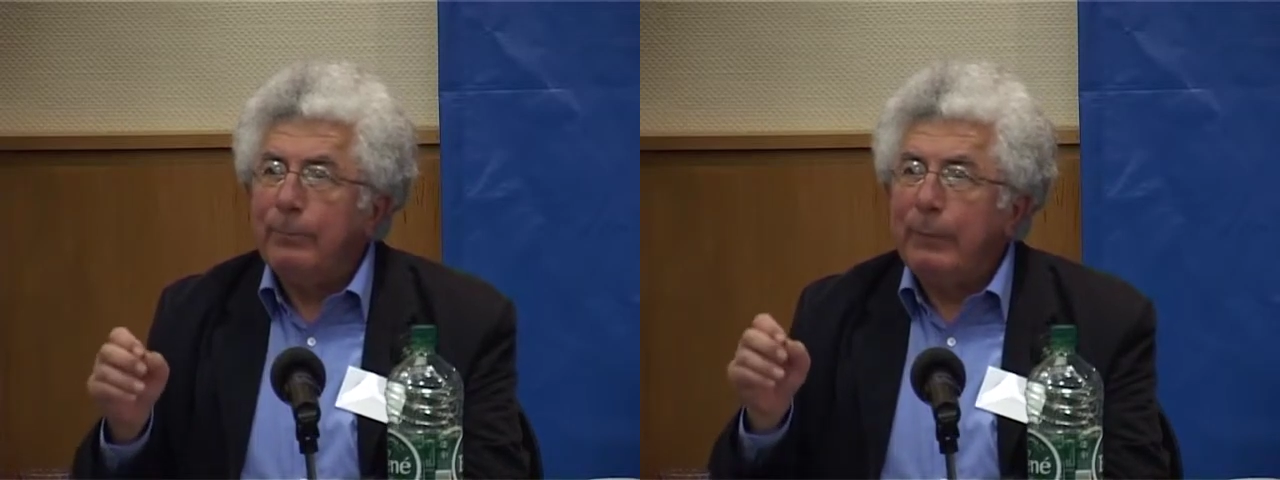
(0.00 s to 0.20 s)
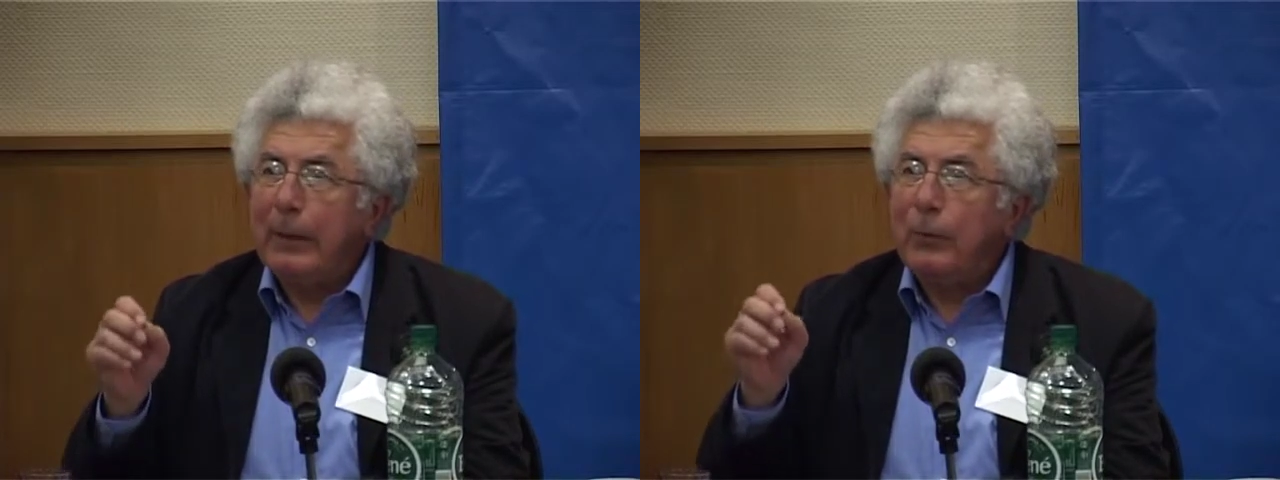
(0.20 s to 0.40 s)

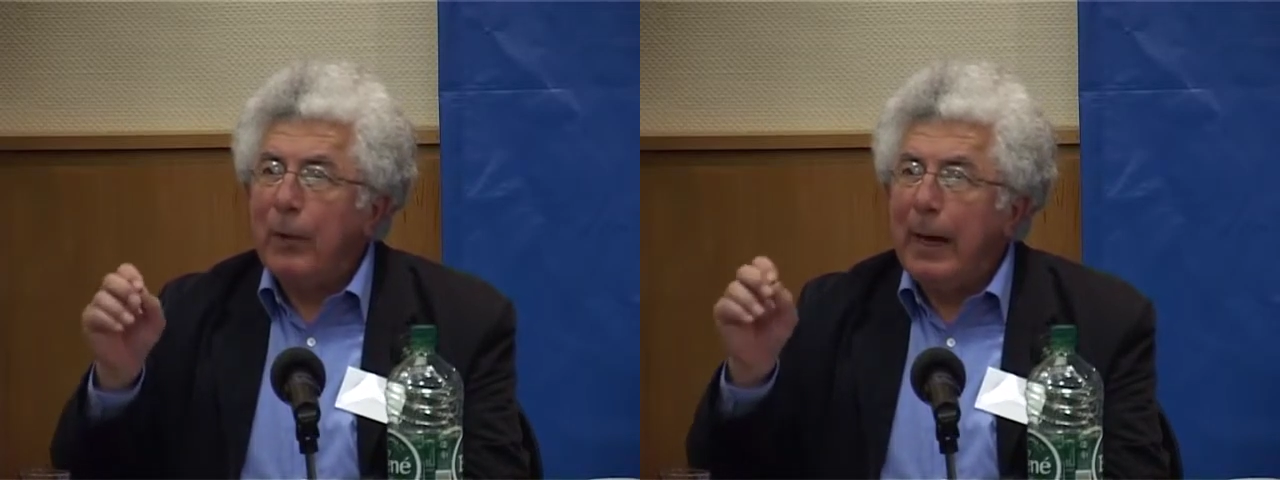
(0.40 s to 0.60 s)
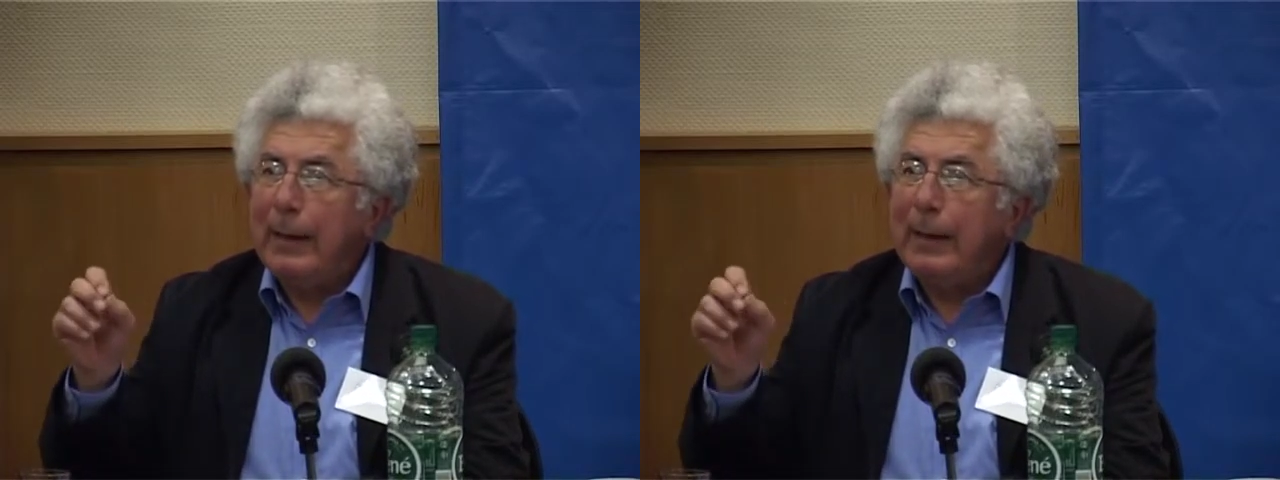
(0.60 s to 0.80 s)
but to
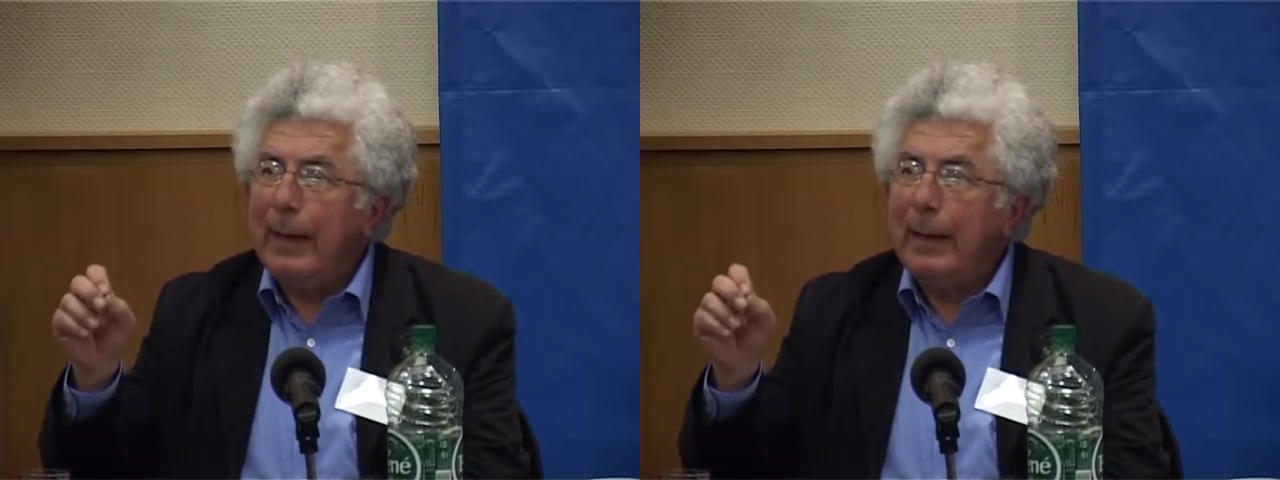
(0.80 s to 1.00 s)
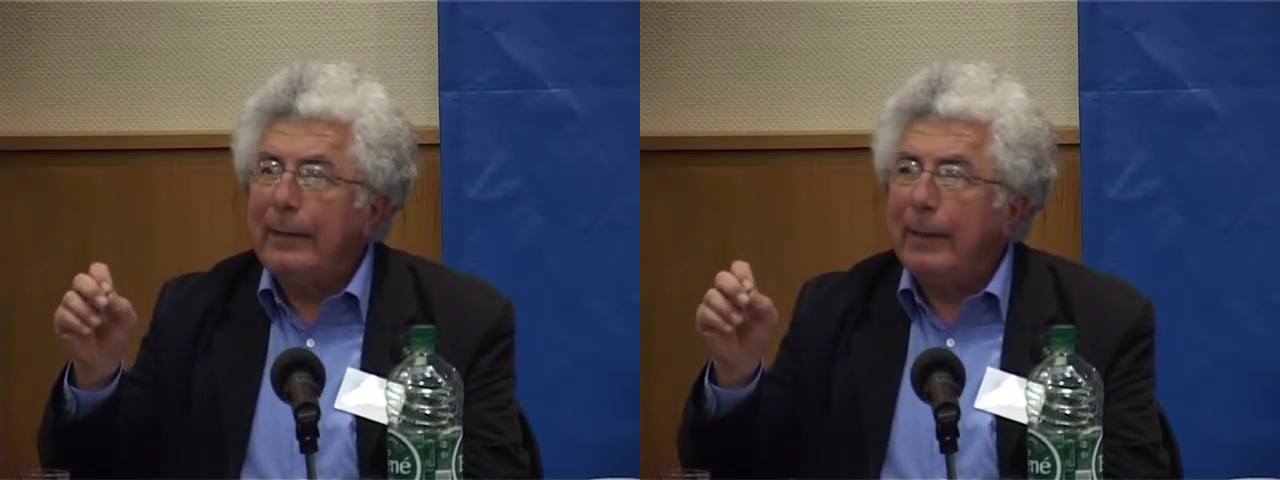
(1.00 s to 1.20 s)

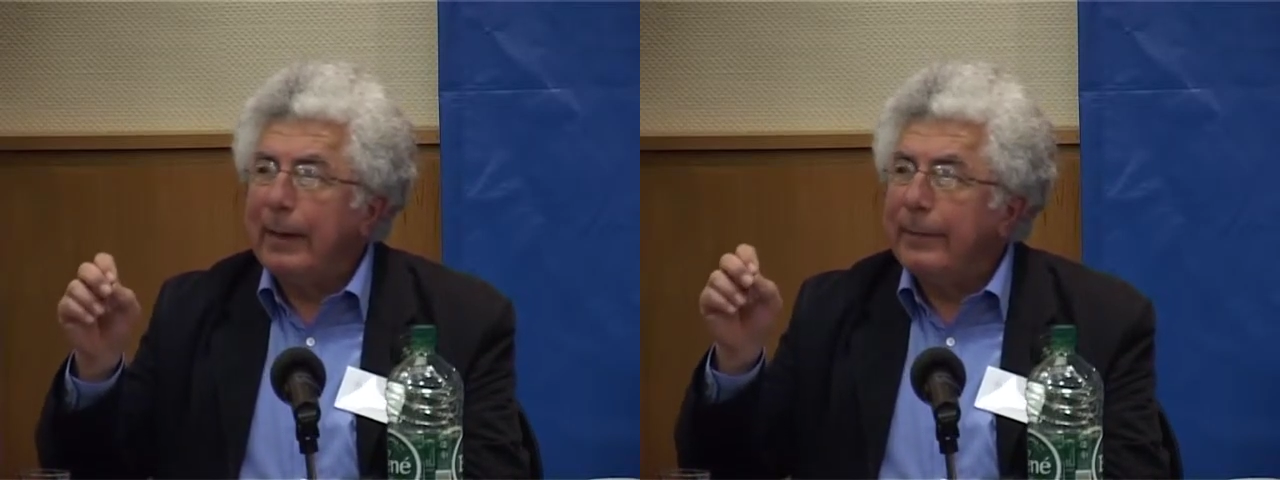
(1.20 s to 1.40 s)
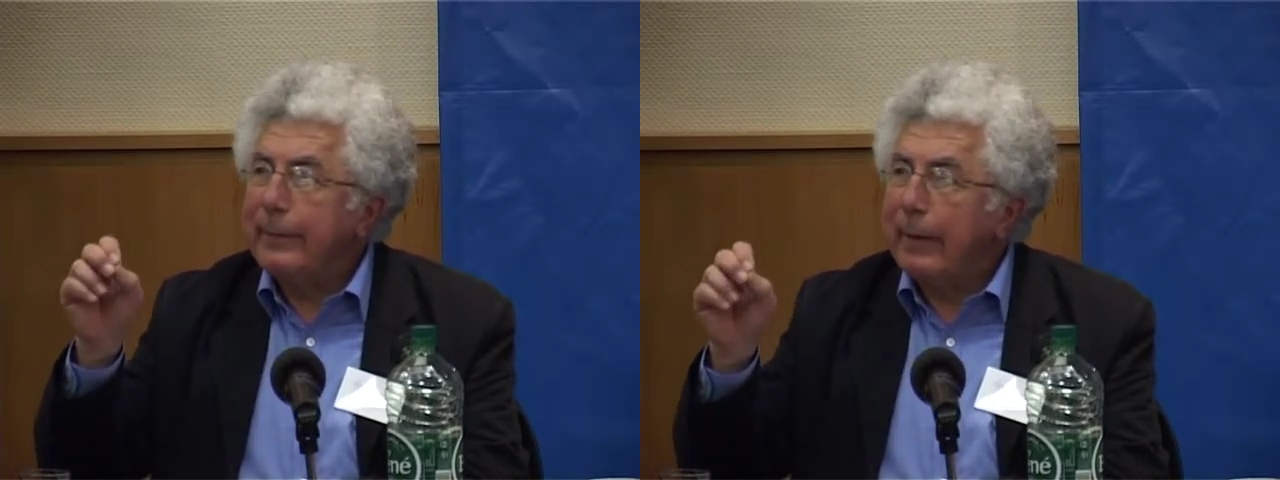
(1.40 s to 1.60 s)
highlight
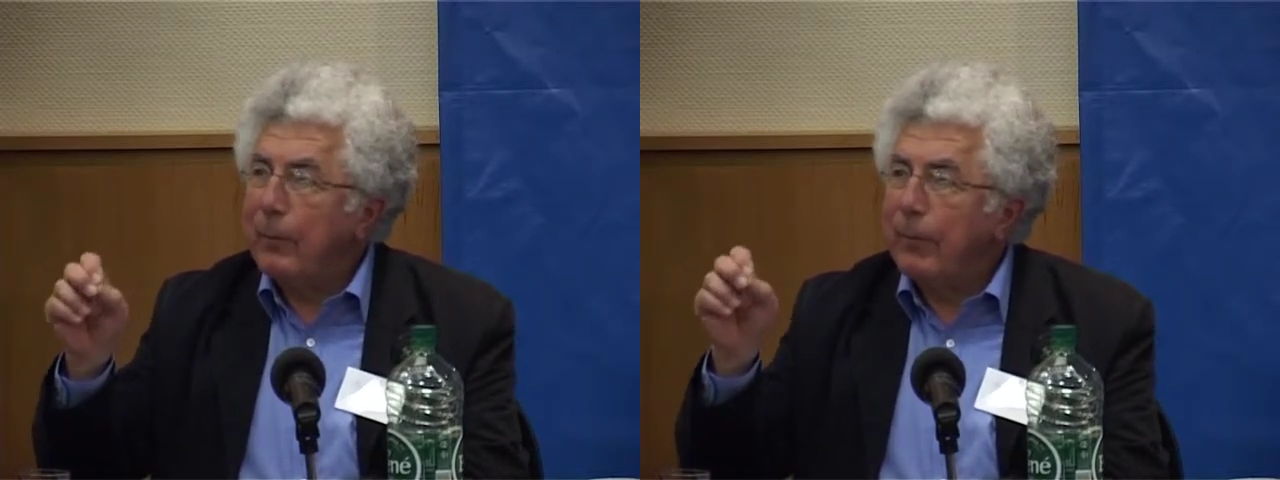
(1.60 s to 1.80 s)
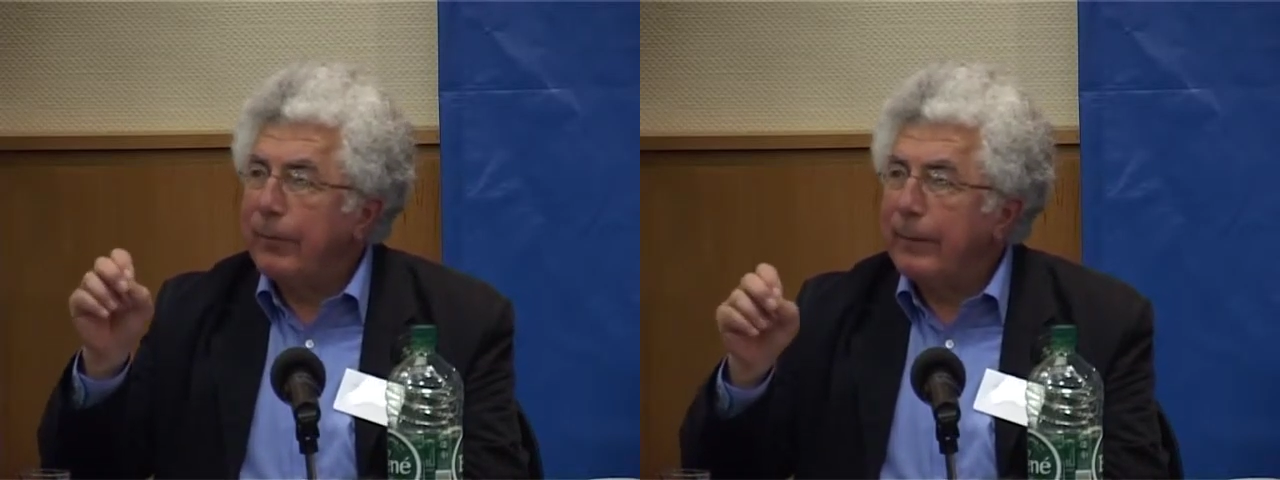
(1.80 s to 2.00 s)

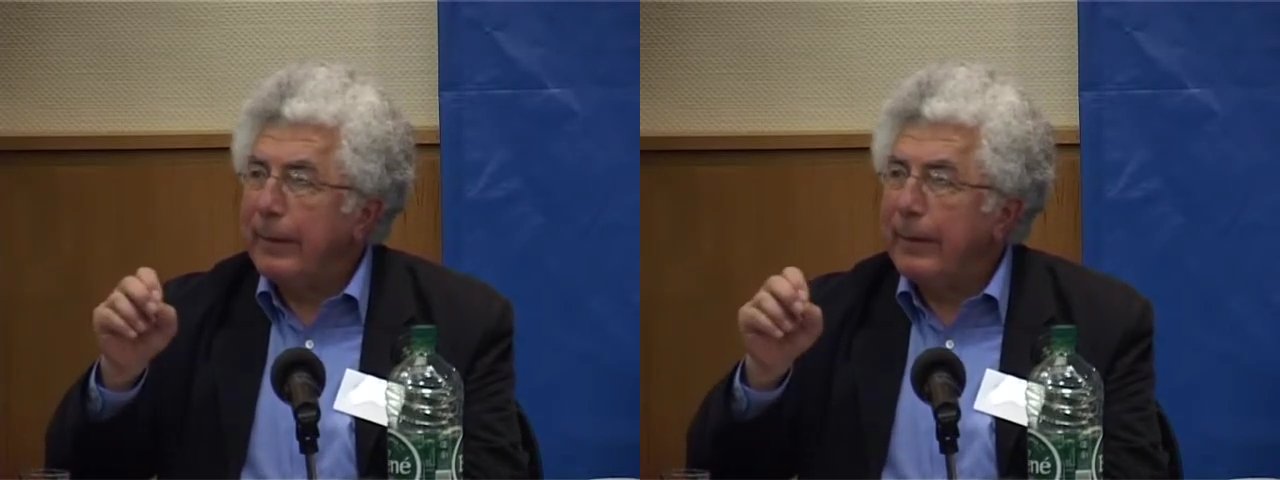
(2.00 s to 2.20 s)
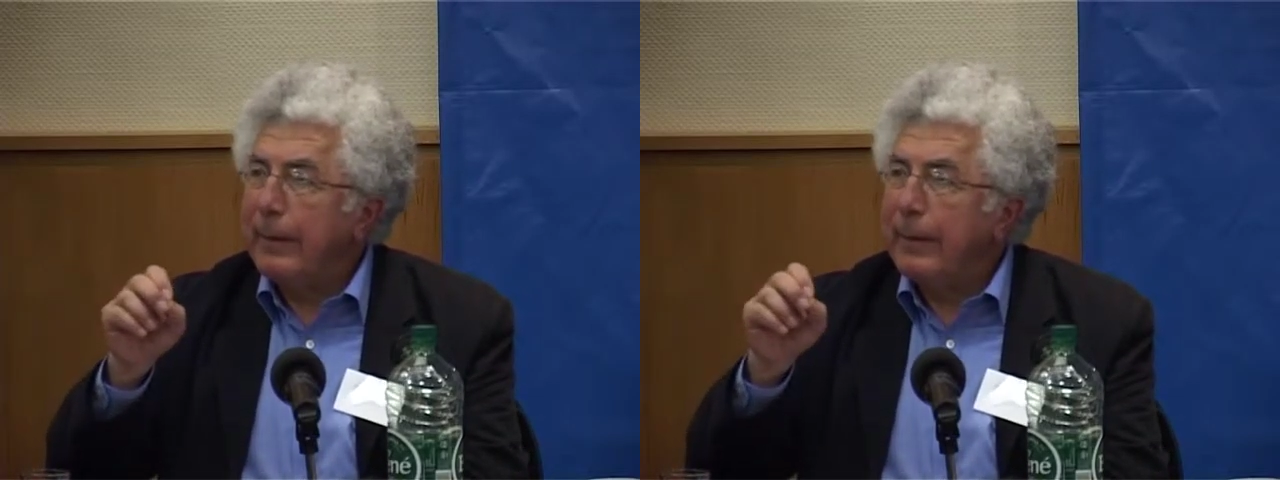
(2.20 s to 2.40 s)
some of
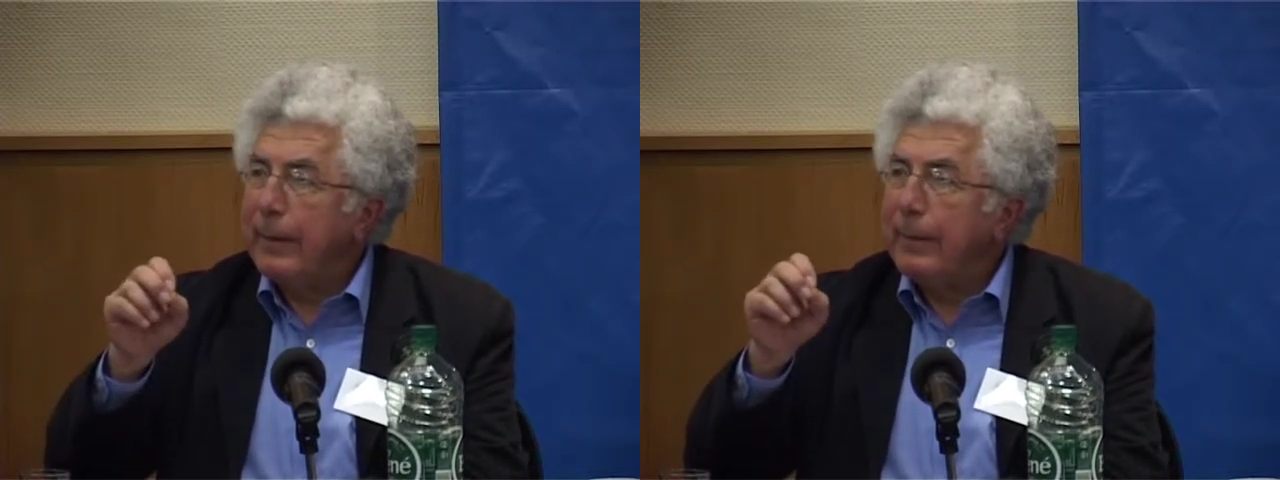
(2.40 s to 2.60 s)
the